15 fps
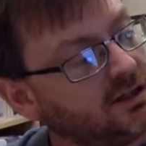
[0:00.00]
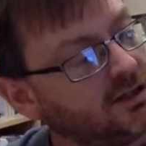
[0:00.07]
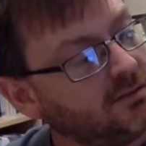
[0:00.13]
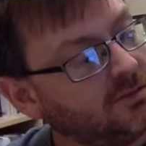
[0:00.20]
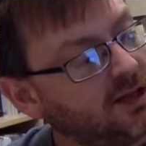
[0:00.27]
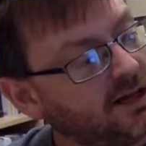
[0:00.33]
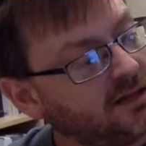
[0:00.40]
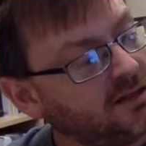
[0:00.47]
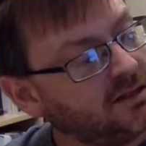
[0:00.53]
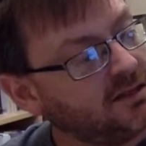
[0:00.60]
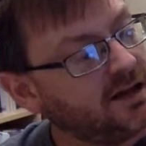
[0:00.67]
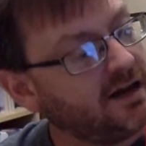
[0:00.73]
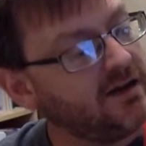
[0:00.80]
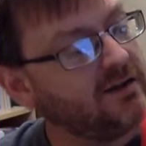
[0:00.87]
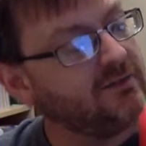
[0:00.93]
like I'm laying this
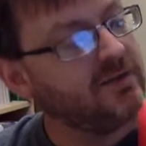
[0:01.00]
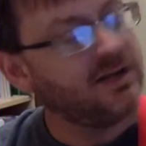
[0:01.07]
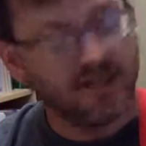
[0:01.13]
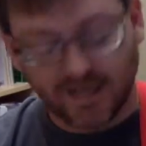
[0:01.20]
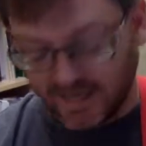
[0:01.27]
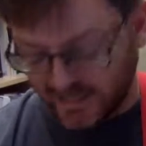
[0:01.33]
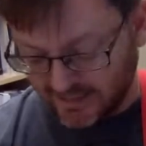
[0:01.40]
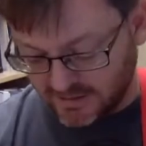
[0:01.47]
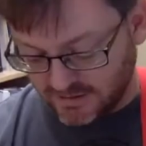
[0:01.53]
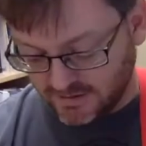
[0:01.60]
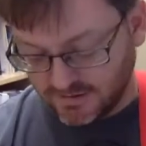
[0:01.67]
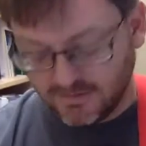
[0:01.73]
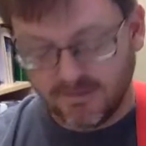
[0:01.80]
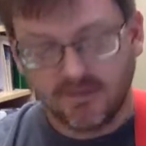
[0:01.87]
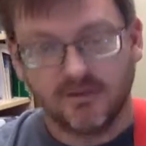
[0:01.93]
down, I'm not laying it
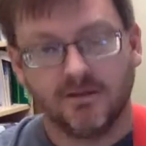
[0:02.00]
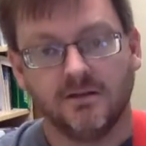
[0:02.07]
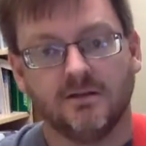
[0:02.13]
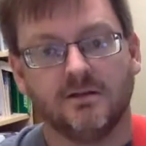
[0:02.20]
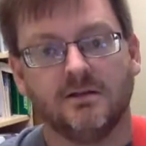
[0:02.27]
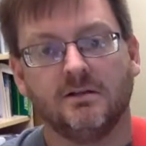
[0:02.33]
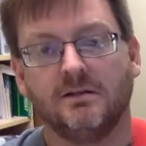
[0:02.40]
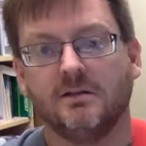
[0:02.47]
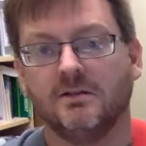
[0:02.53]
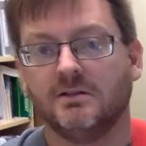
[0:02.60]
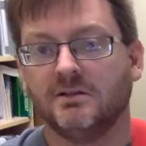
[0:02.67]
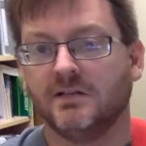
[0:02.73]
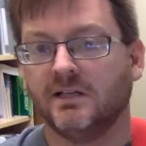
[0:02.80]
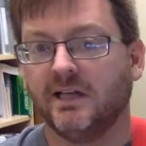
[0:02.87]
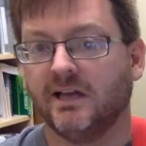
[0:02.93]

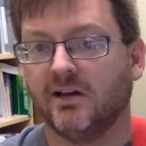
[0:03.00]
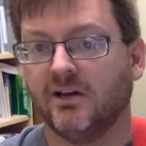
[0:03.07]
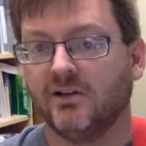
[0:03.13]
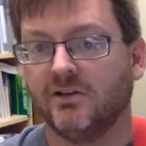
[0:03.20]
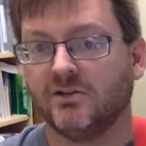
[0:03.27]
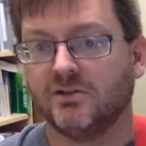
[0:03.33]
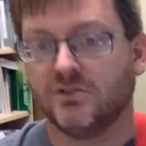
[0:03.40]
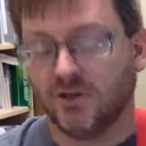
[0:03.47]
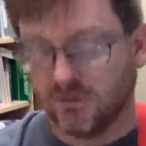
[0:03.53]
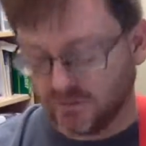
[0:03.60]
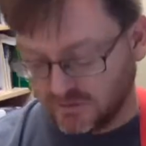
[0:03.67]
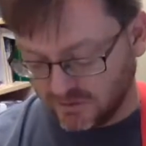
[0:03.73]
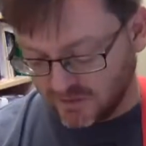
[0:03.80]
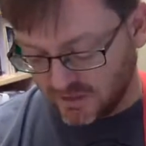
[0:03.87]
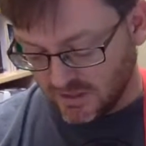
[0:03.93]
to get all those
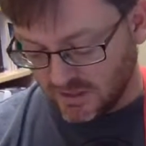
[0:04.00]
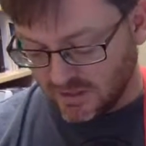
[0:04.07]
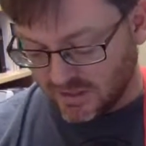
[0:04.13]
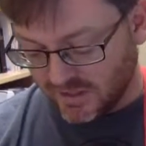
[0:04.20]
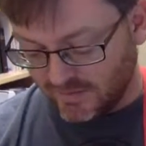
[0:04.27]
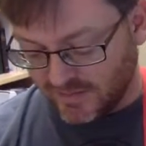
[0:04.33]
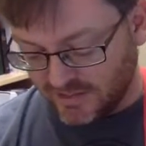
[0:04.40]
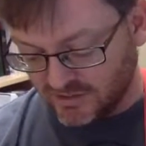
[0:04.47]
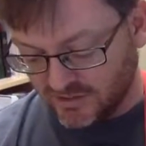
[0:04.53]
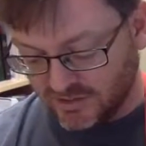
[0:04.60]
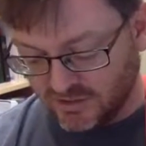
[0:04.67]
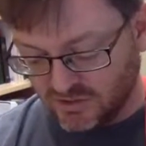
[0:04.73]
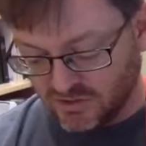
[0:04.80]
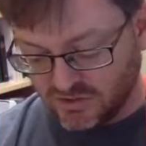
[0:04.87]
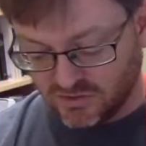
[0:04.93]
notes. I'm
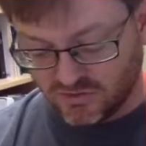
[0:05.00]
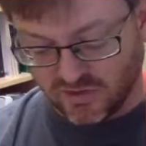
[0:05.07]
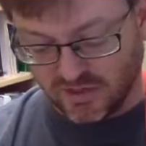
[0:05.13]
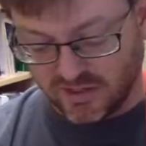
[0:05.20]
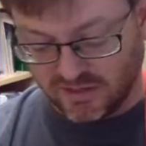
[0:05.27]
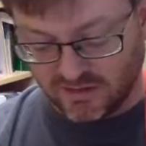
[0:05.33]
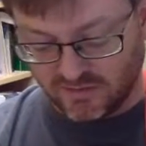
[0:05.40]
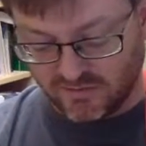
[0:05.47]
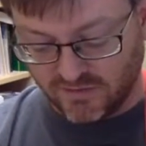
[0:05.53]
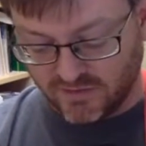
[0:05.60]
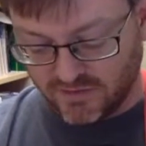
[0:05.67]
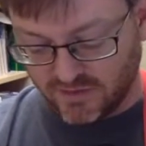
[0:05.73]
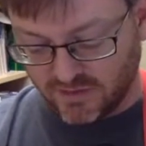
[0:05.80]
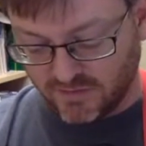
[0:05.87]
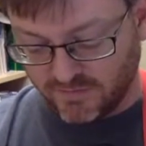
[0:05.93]
actually just trying to get the fifth
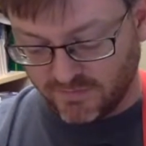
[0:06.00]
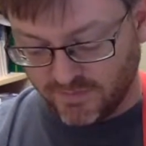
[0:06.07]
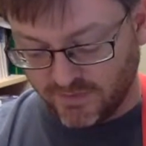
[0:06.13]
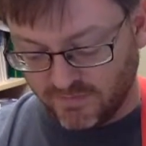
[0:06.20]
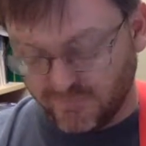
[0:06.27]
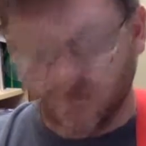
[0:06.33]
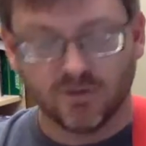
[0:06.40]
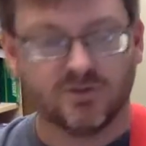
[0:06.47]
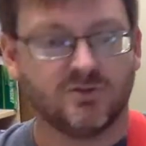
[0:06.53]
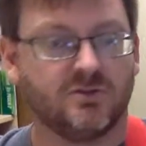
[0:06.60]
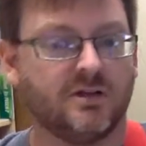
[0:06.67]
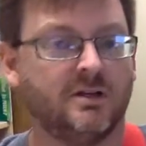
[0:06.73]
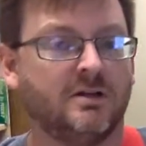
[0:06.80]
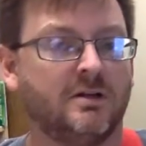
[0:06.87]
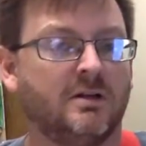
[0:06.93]
string, fourth
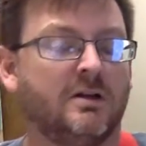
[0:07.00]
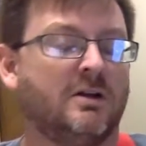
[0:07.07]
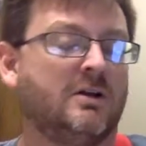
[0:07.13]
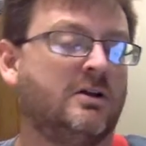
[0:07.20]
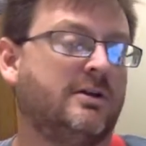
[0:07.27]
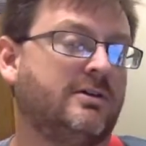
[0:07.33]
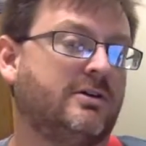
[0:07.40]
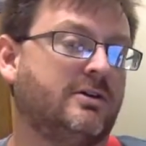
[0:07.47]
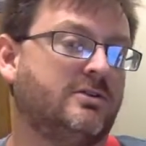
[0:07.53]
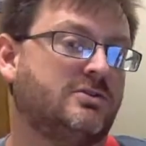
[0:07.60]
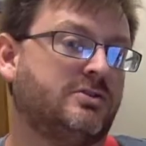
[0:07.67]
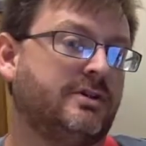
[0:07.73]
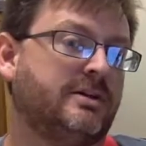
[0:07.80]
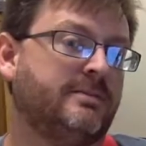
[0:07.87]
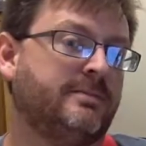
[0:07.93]
string, third
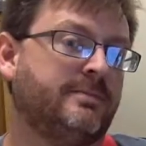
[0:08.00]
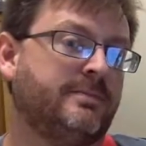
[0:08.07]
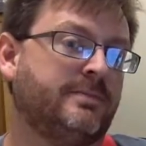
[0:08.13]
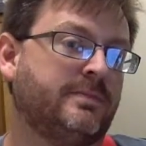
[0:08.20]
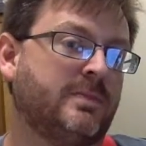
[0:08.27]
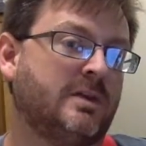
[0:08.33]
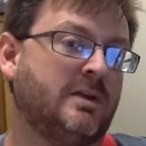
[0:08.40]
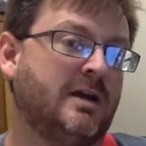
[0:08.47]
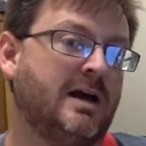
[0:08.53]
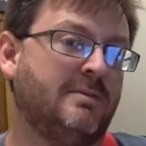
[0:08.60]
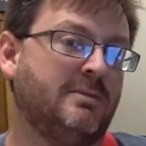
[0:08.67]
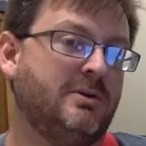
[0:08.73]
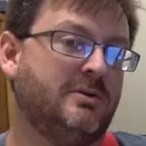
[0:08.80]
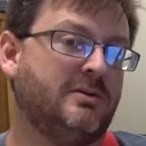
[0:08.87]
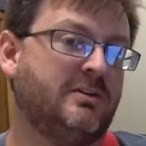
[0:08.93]
string. I
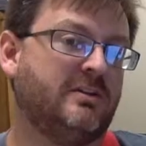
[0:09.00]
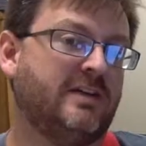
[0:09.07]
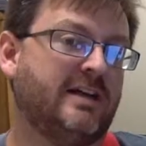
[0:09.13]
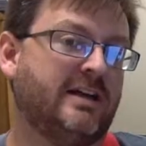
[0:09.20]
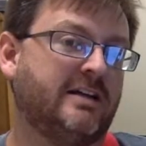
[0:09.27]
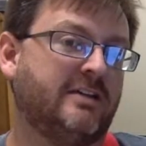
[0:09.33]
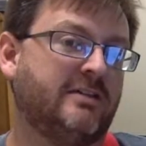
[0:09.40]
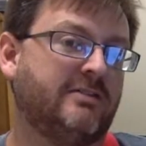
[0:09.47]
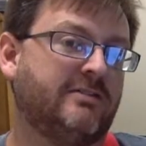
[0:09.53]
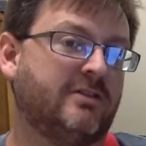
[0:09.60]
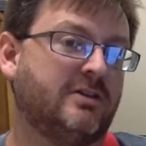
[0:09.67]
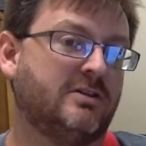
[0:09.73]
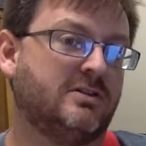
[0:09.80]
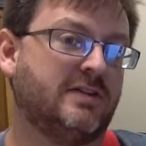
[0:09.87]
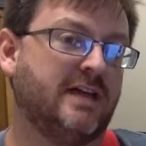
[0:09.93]
mute the second and the
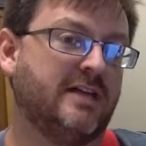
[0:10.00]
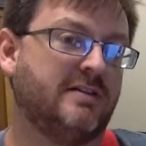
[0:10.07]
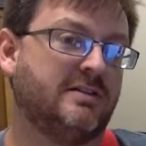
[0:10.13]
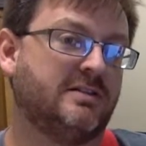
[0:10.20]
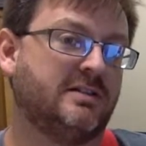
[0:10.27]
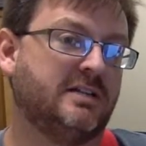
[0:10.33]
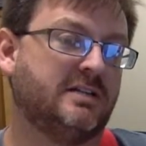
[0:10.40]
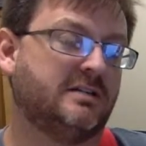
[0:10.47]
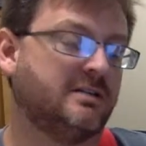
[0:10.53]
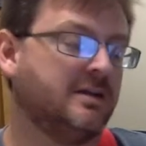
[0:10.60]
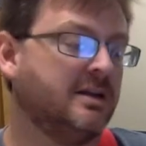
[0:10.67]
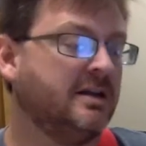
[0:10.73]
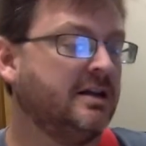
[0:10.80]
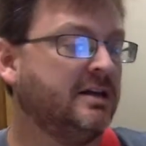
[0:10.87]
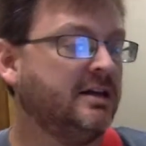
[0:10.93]
first and the sixth.
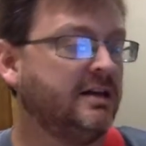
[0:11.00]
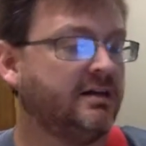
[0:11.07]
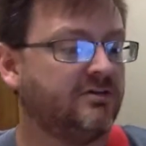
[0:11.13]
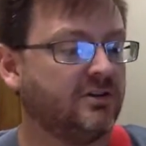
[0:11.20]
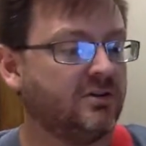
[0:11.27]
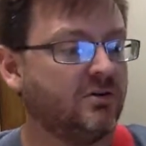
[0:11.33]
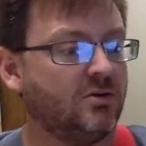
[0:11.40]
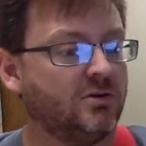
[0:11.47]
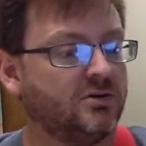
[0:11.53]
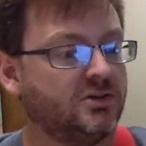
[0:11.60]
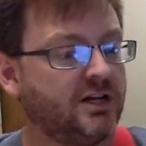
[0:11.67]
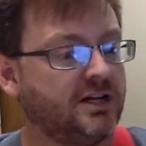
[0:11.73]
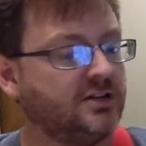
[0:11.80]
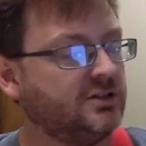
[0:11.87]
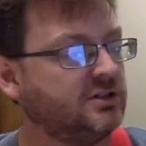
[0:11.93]
If the chord
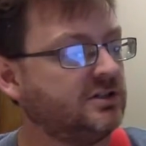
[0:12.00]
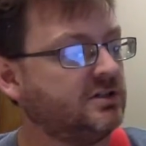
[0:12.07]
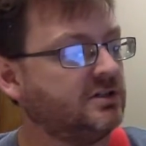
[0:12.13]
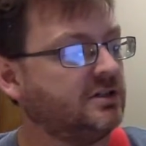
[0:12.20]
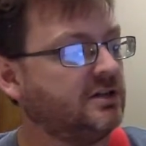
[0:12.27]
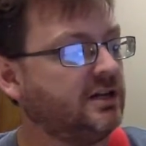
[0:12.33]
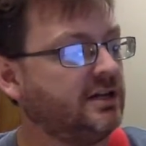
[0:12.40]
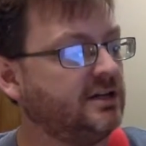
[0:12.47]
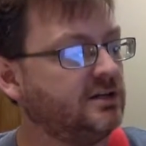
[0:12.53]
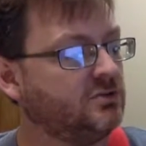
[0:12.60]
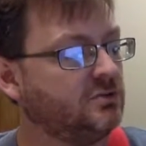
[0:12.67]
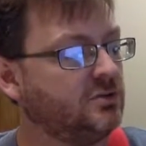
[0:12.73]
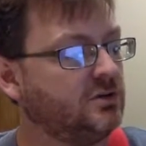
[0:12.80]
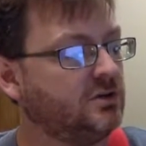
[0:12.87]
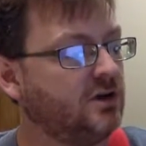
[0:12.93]
changes and it's
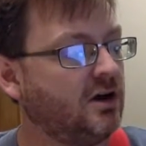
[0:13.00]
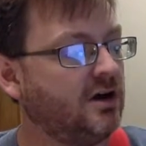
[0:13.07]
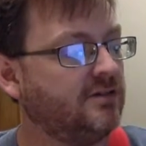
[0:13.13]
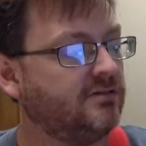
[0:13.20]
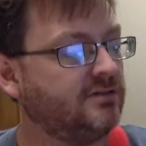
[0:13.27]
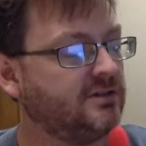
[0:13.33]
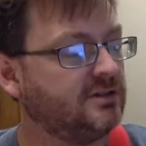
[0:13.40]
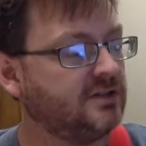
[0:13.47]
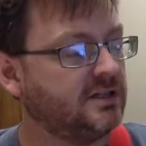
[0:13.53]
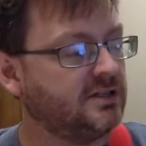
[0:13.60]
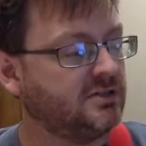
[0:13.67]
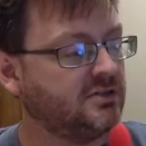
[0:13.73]
rooted off the sixth